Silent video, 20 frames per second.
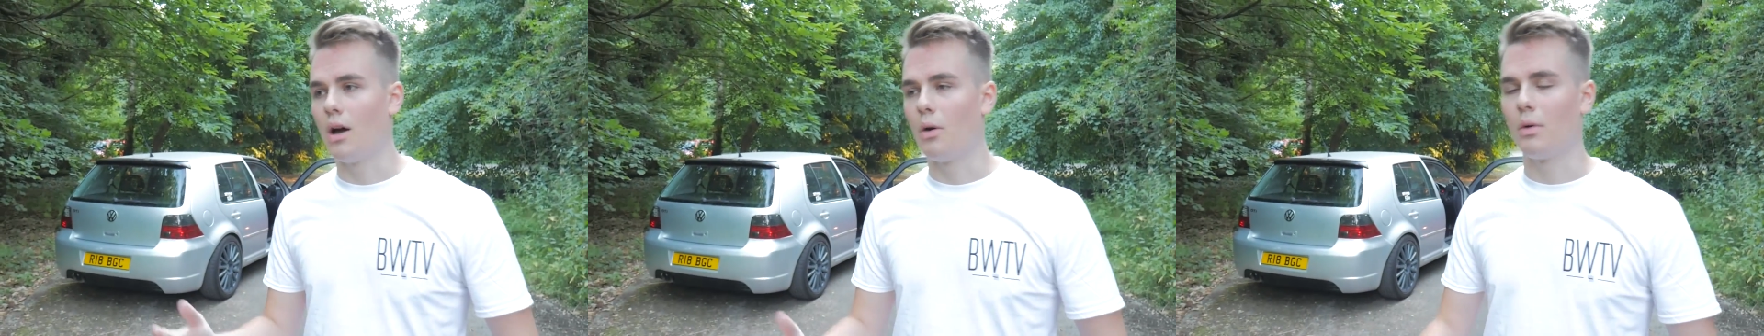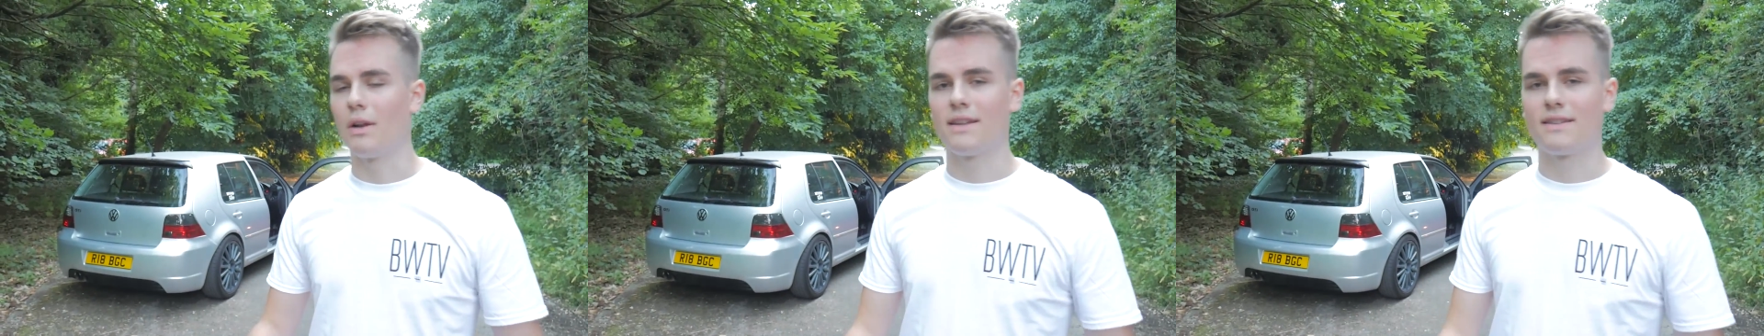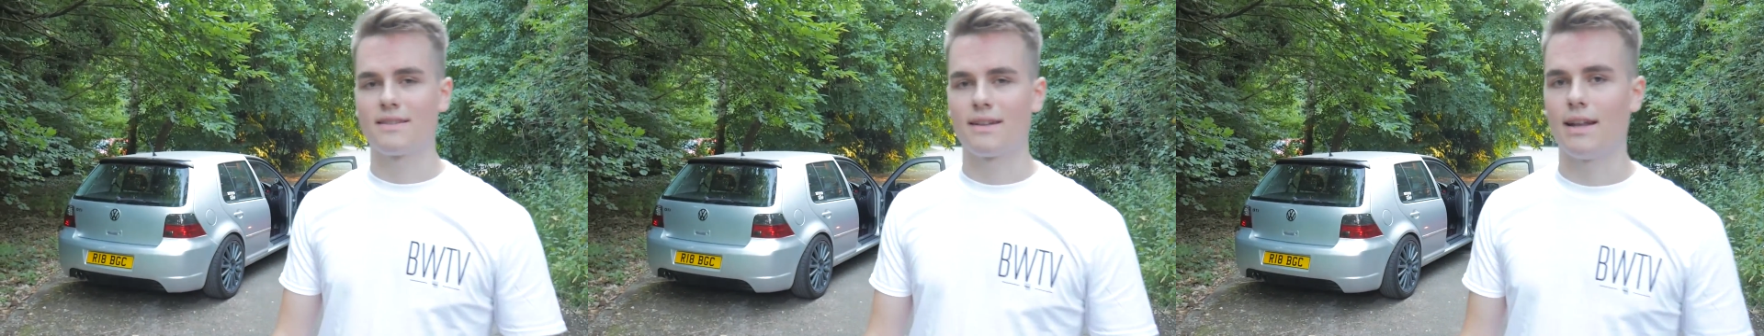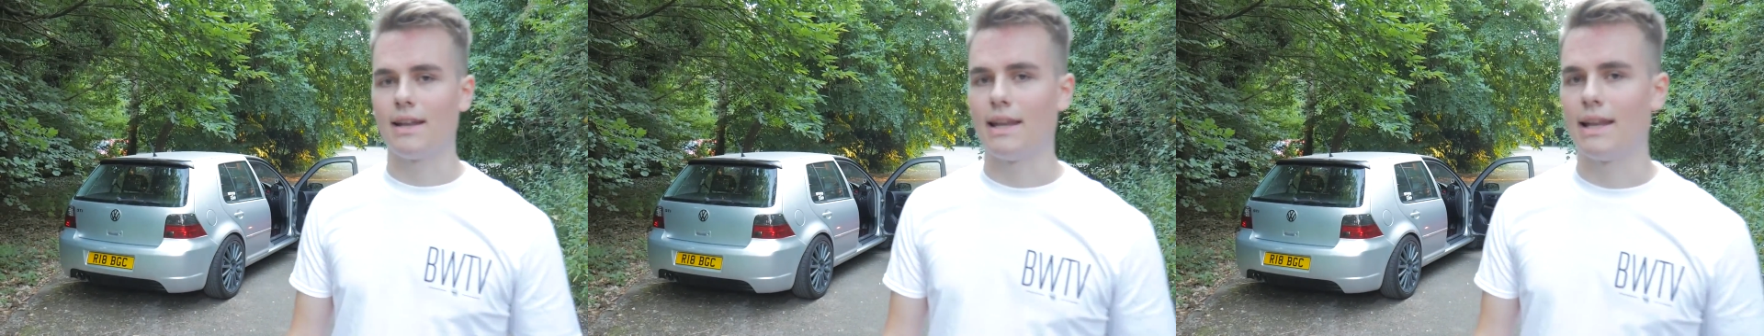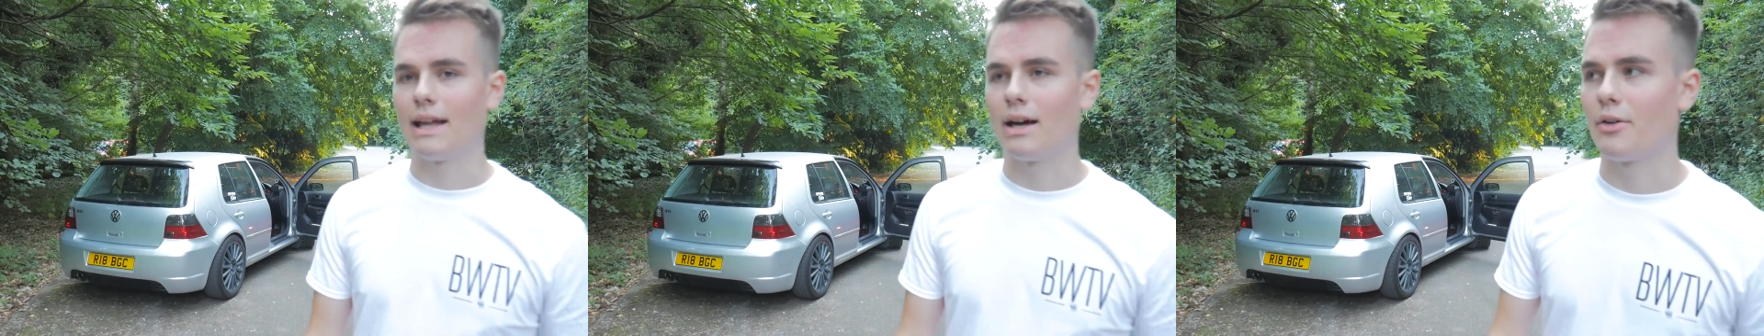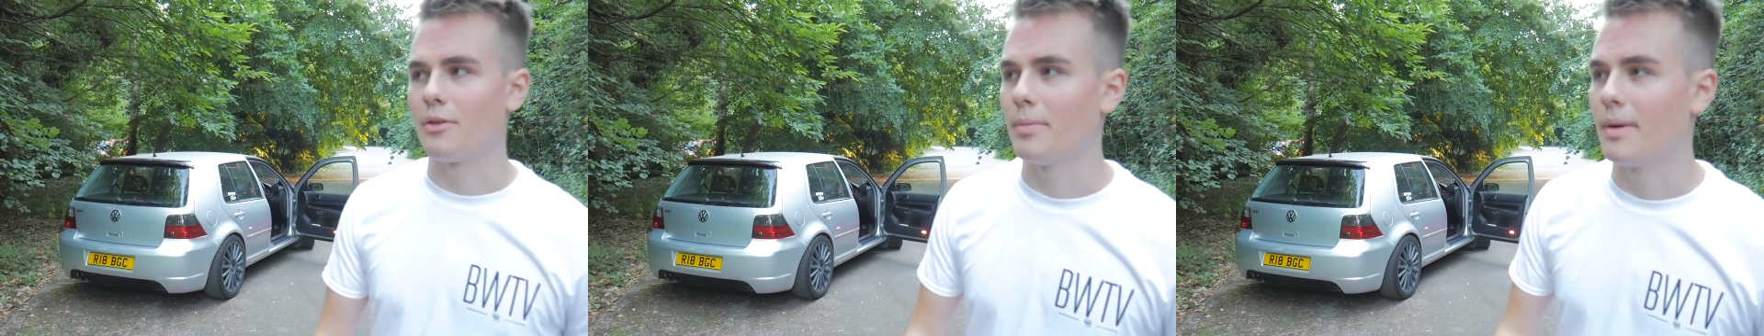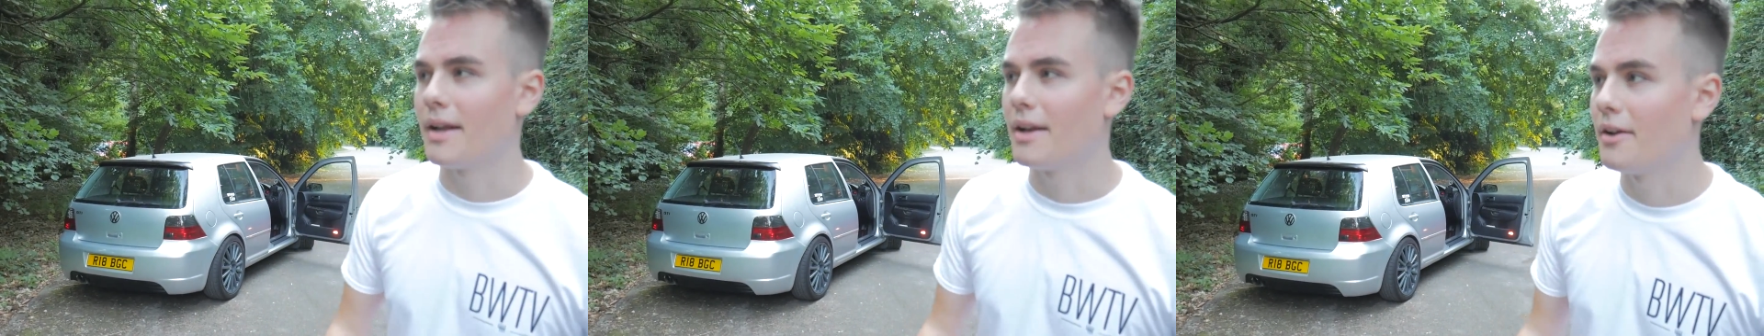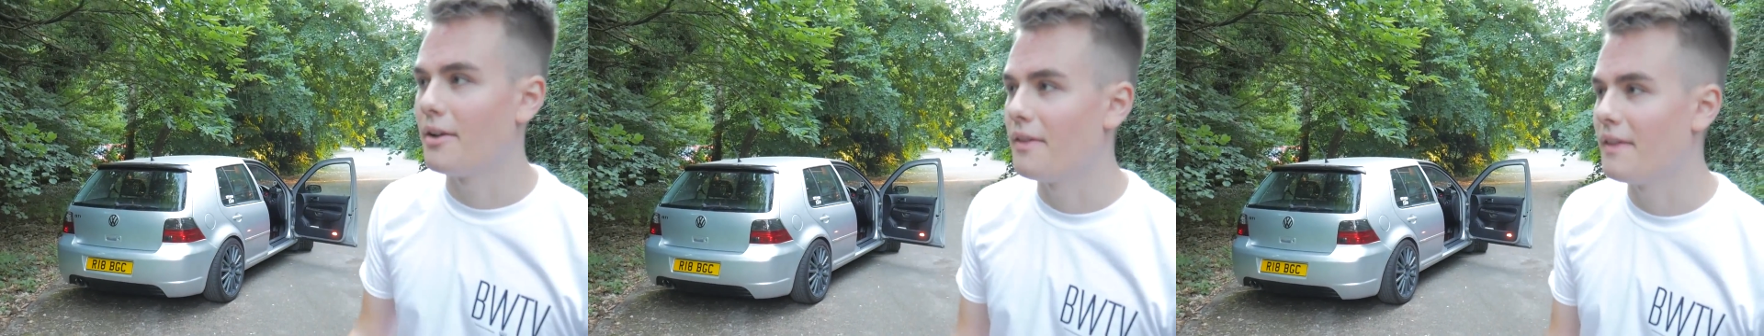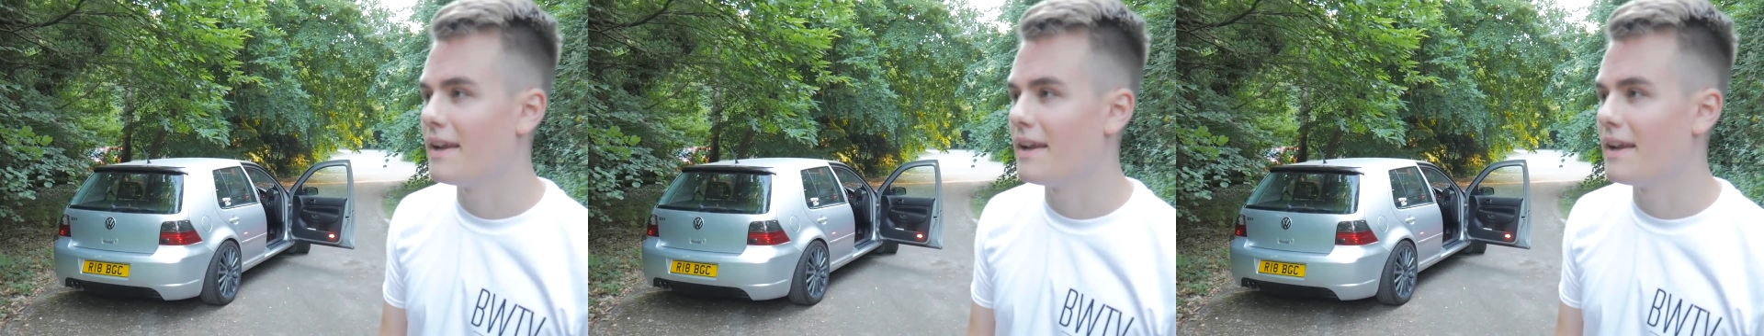I want it slightly louder, but